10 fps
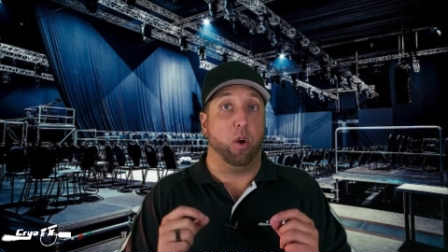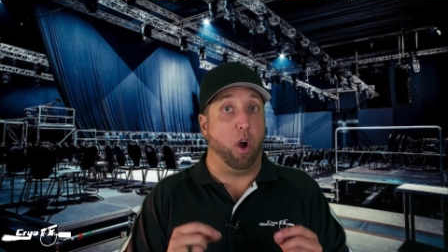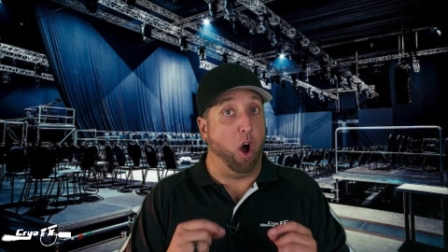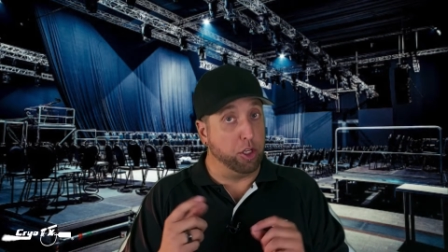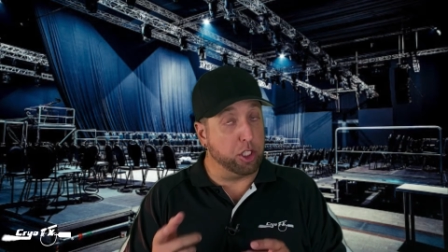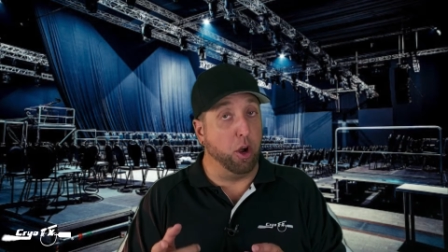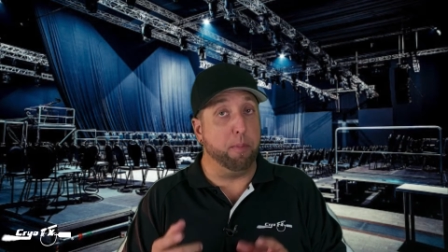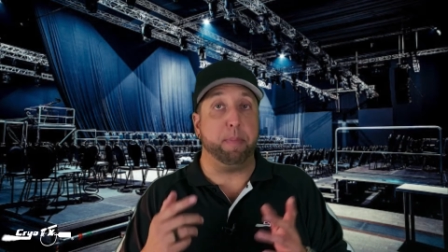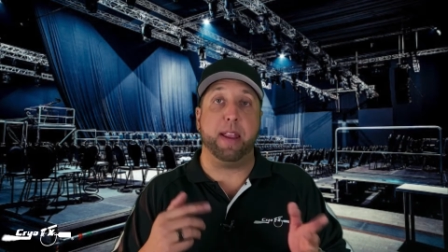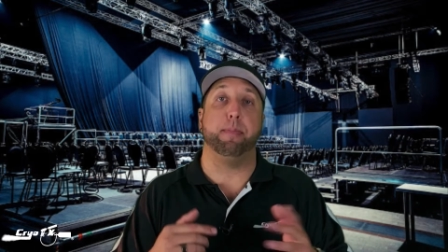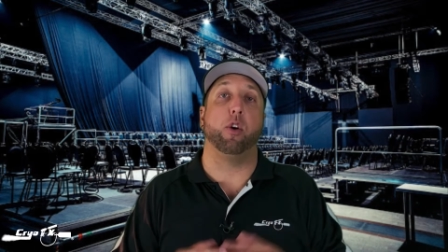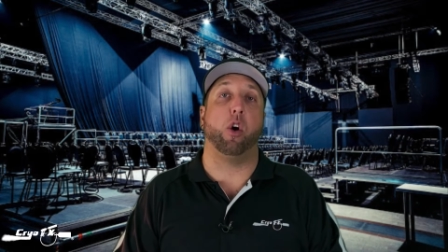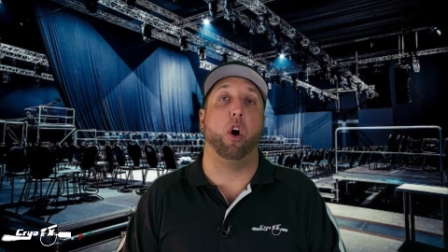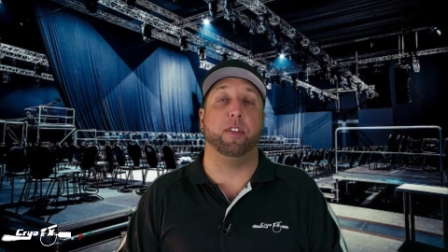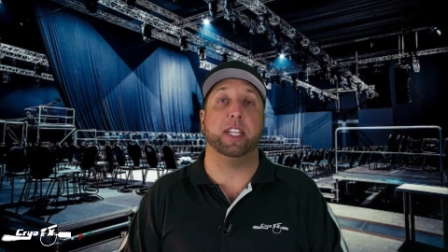Also, people
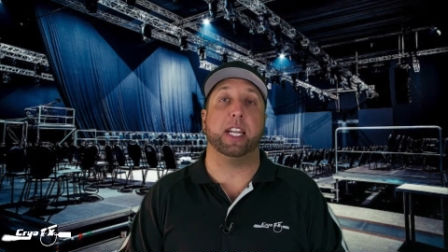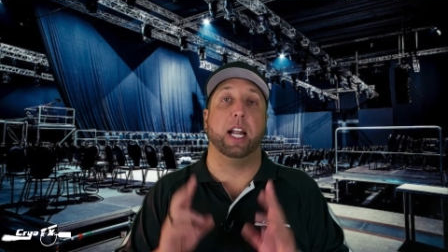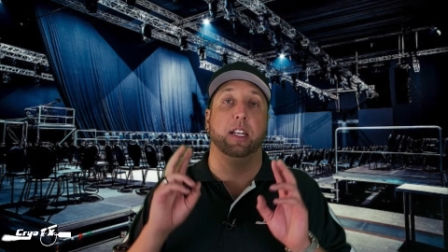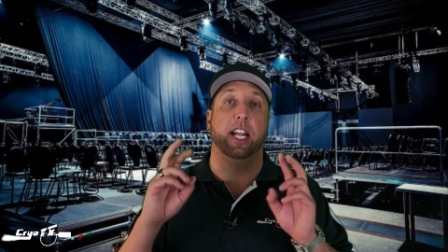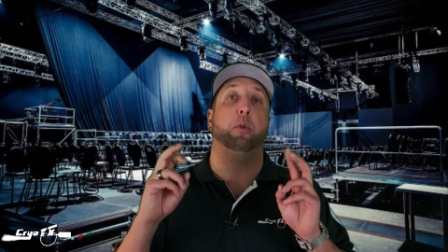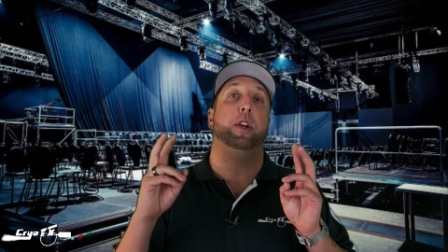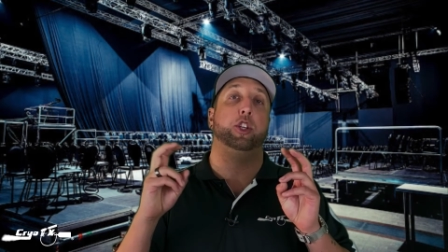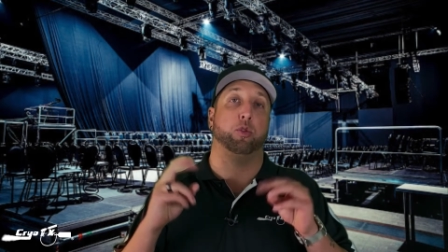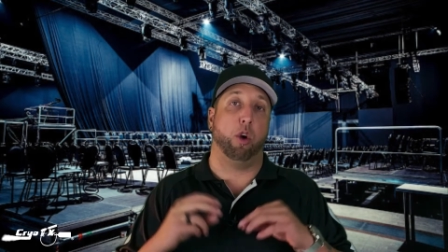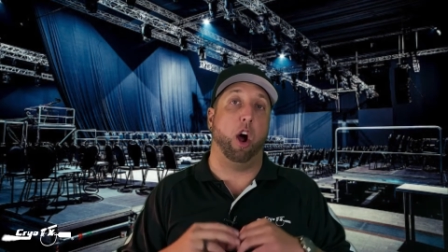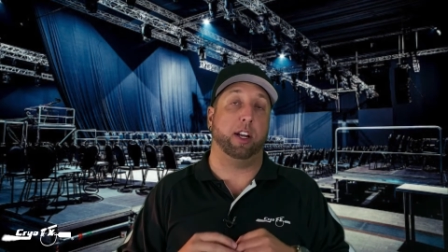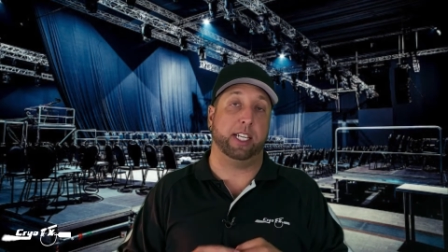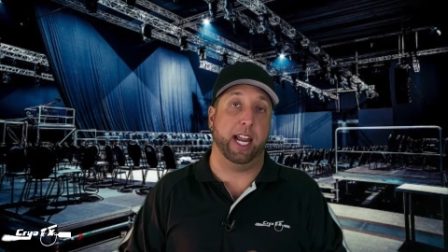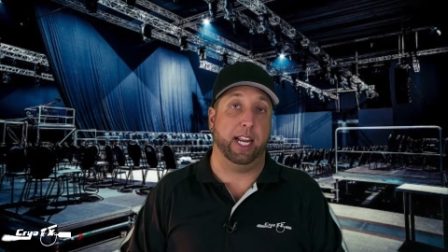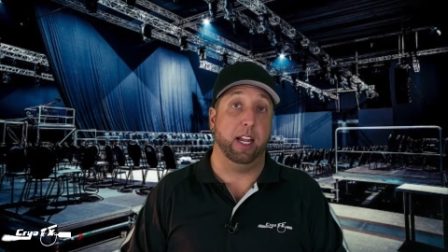call this a liquid draw
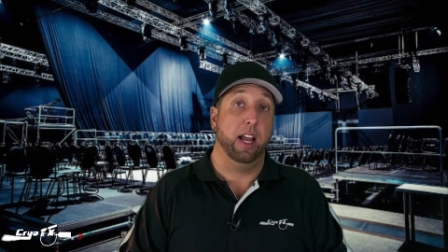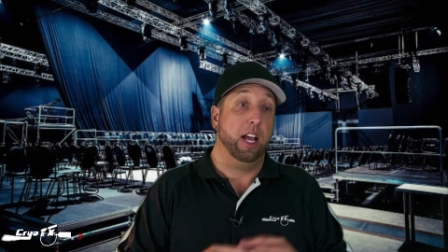tank.